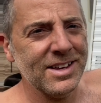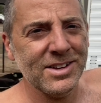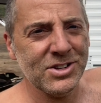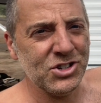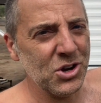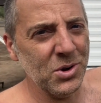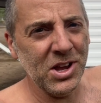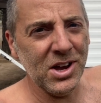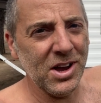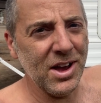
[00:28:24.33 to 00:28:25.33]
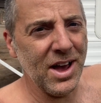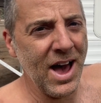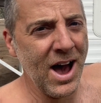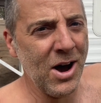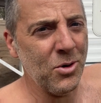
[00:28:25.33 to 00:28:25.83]
showing you
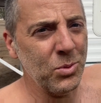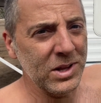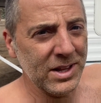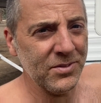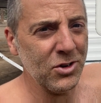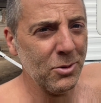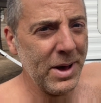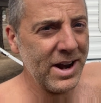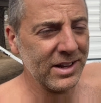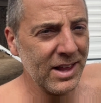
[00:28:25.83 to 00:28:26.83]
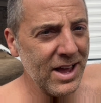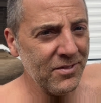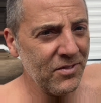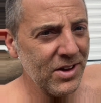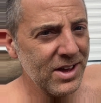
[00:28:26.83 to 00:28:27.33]
how we live nomadic
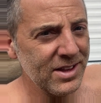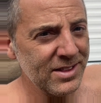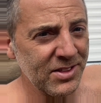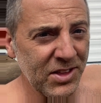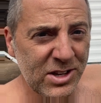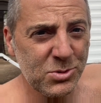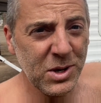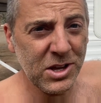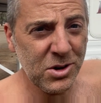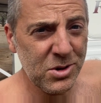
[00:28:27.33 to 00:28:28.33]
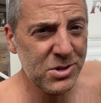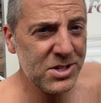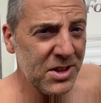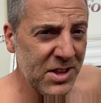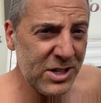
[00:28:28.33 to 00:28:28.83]
life, the things we use,
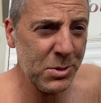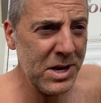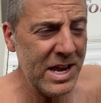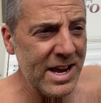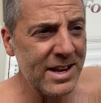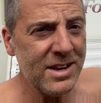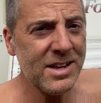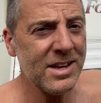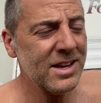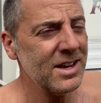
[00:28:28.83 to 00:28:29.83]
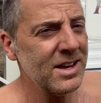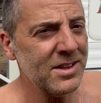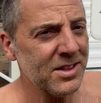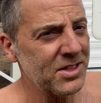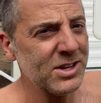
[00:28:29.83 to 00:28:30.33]
the things we need,
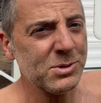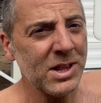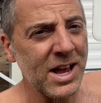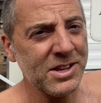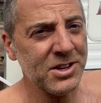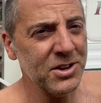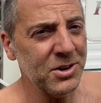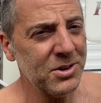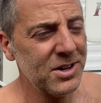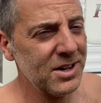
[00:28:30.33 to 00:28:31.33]
the things we like to do.